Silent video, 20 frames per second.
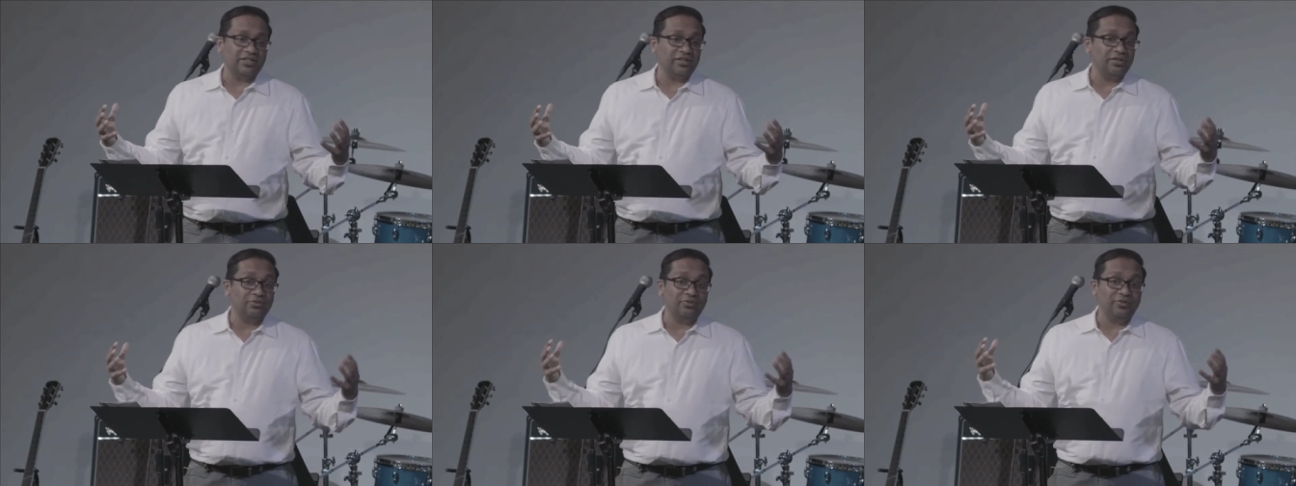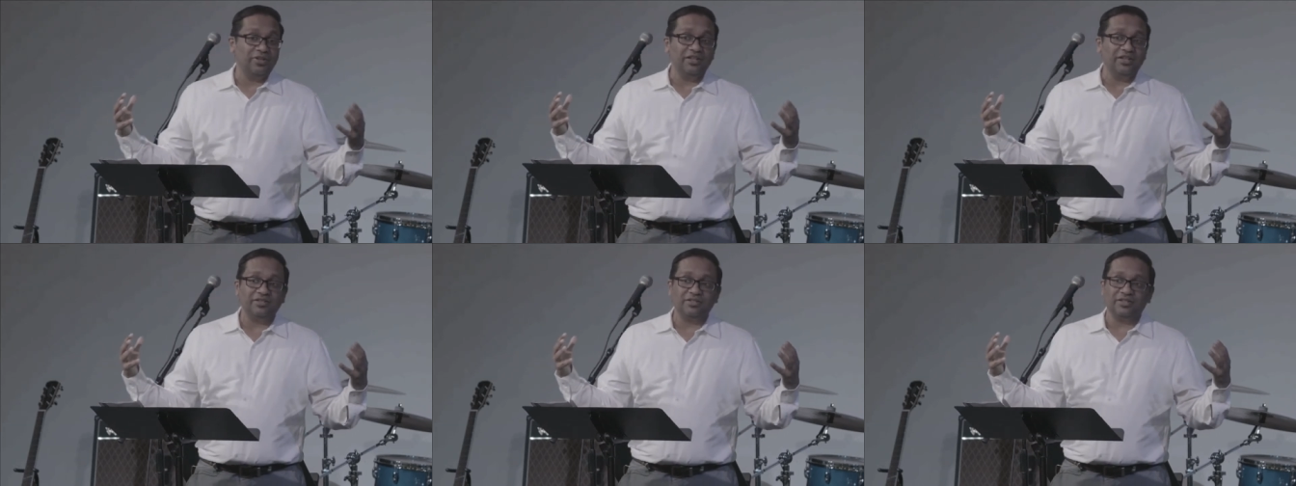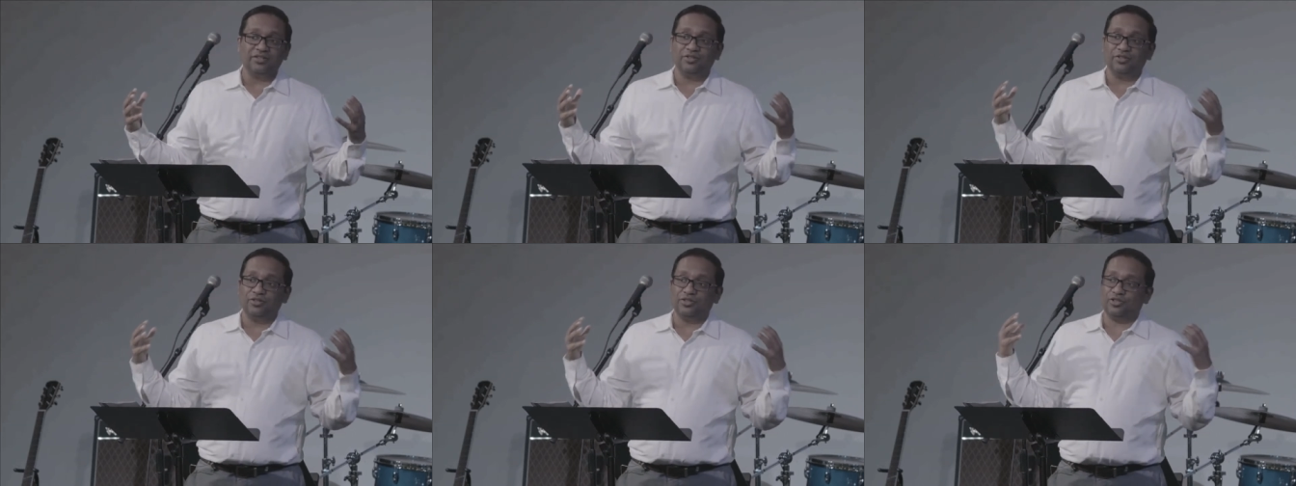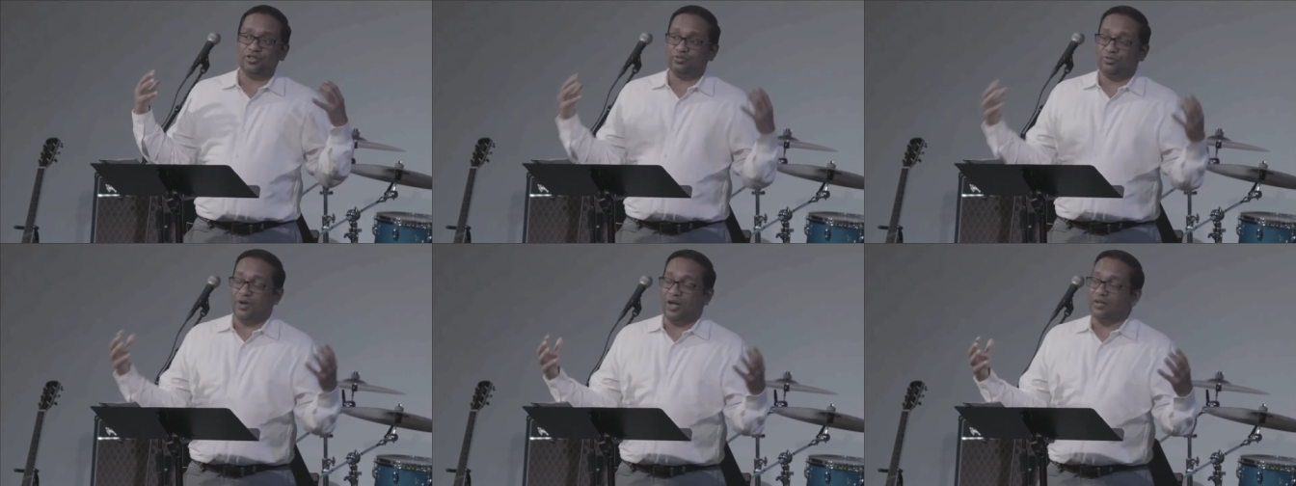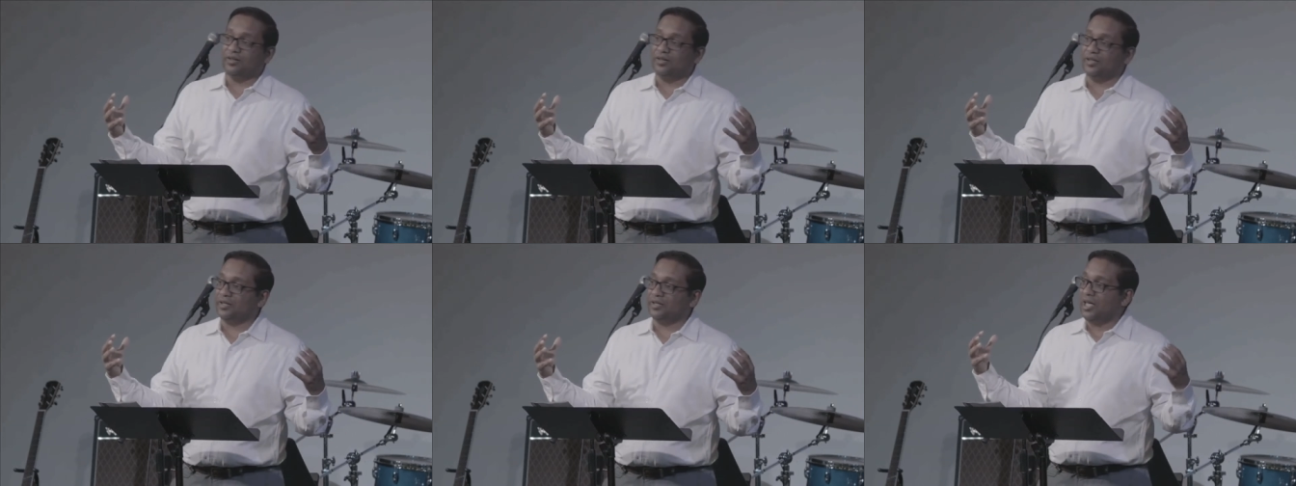And the reason you're
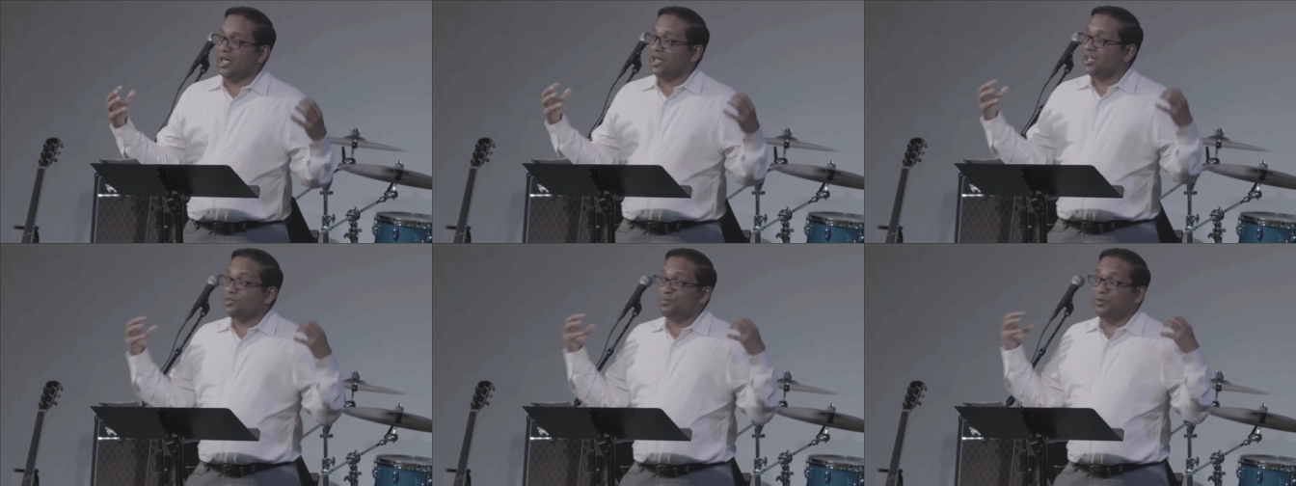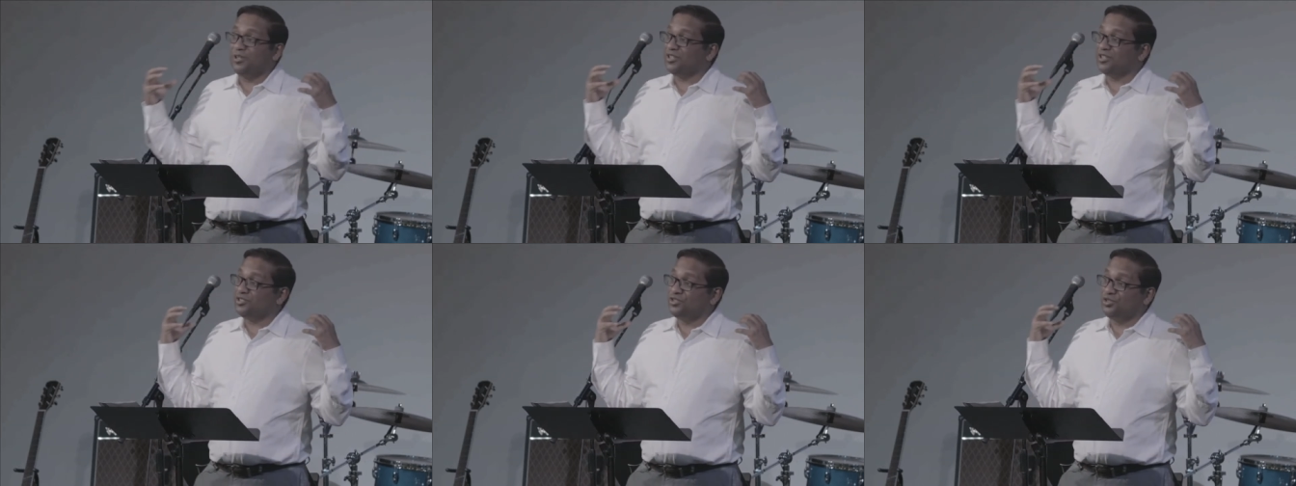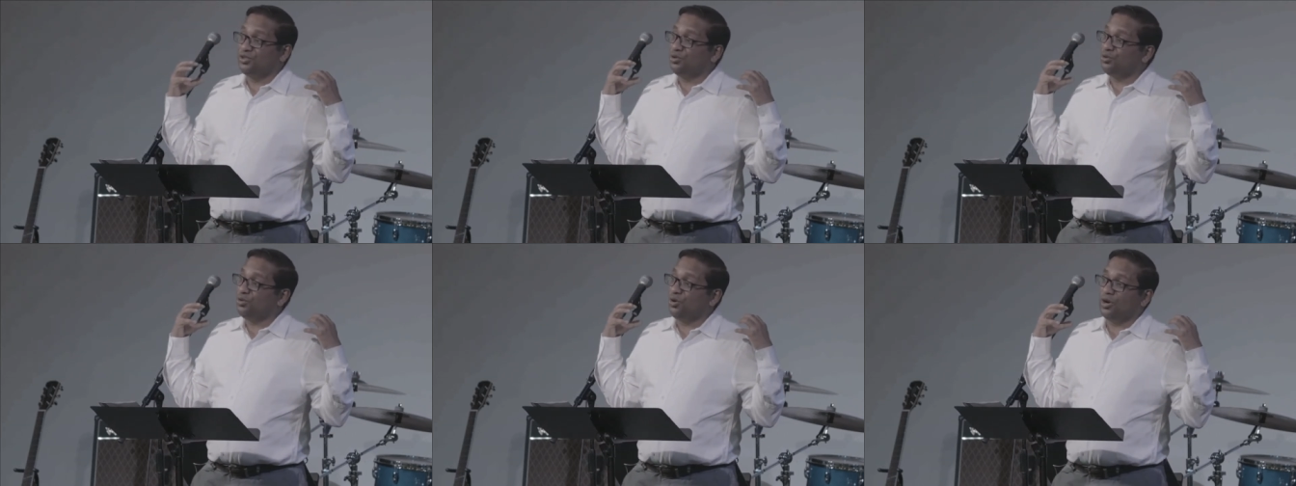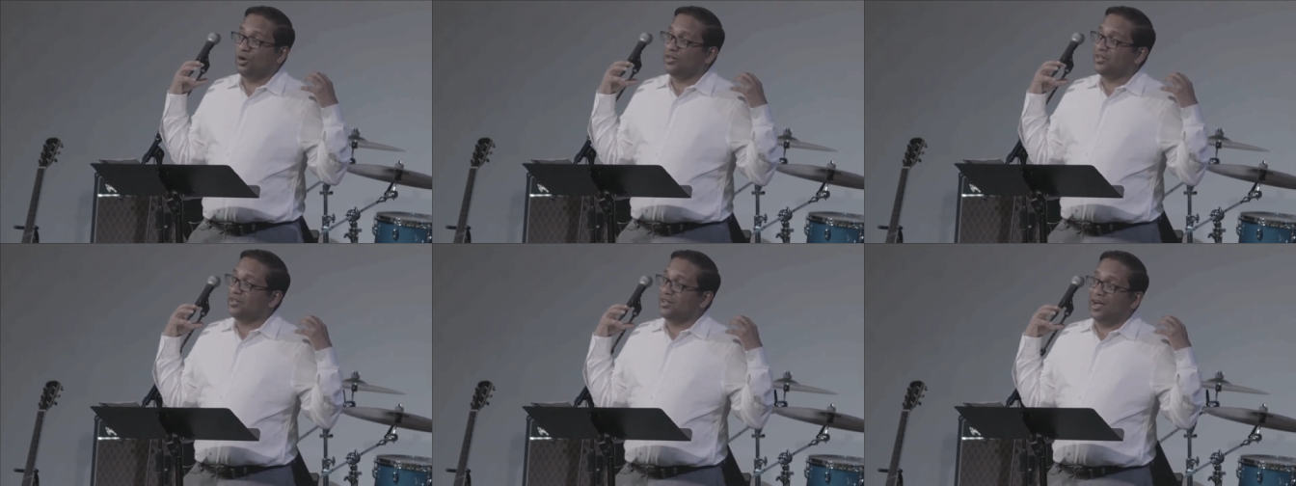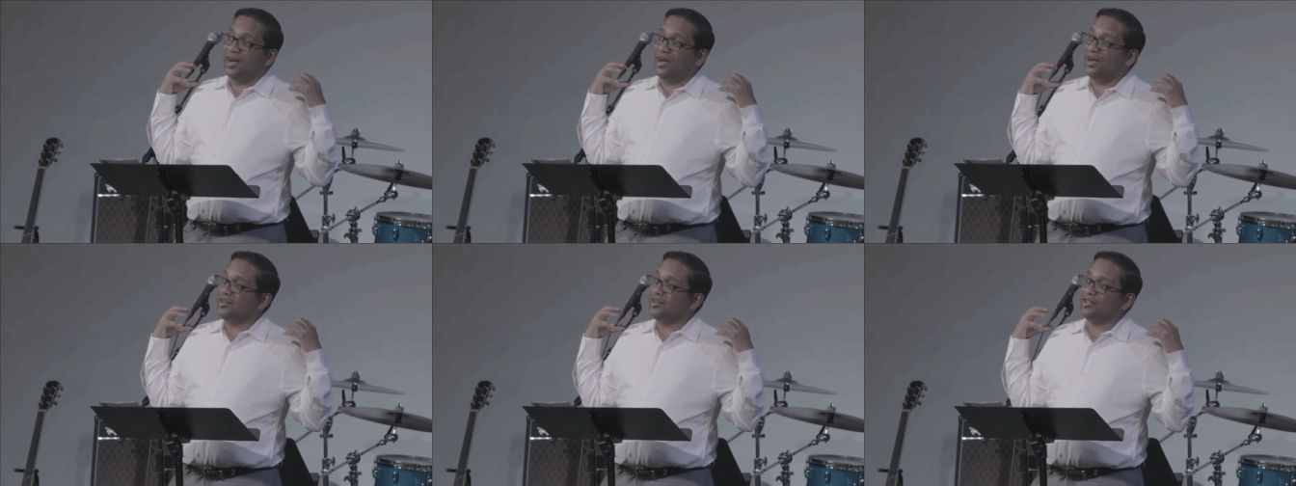struggling is because you are
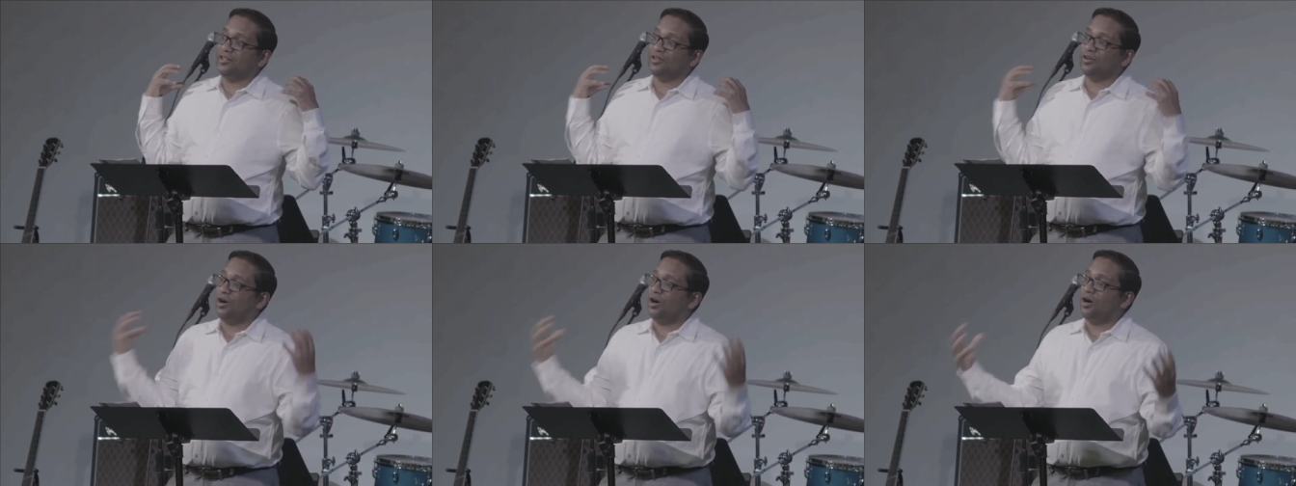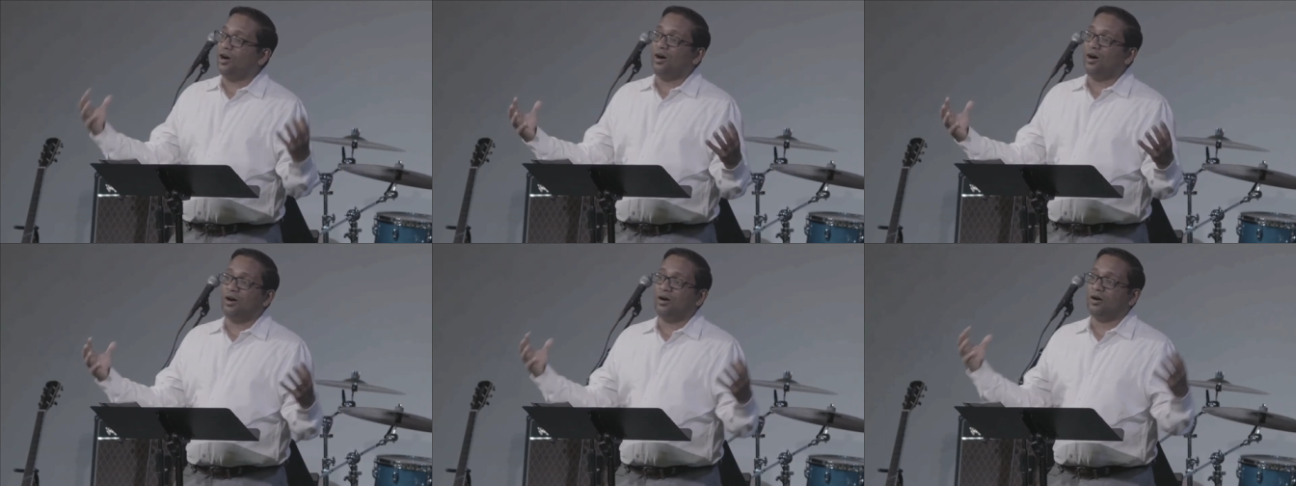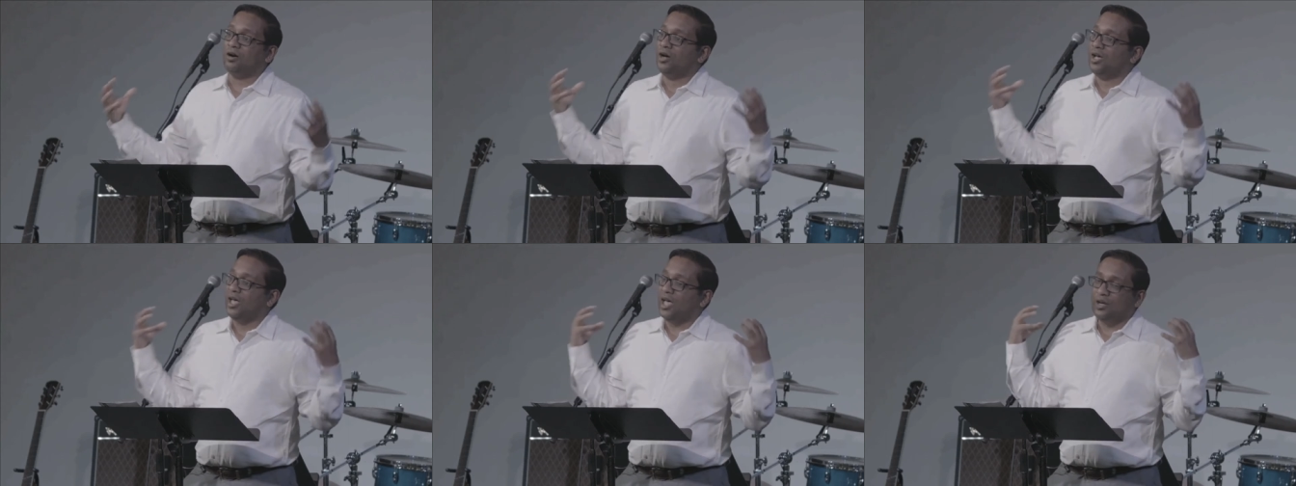not in awe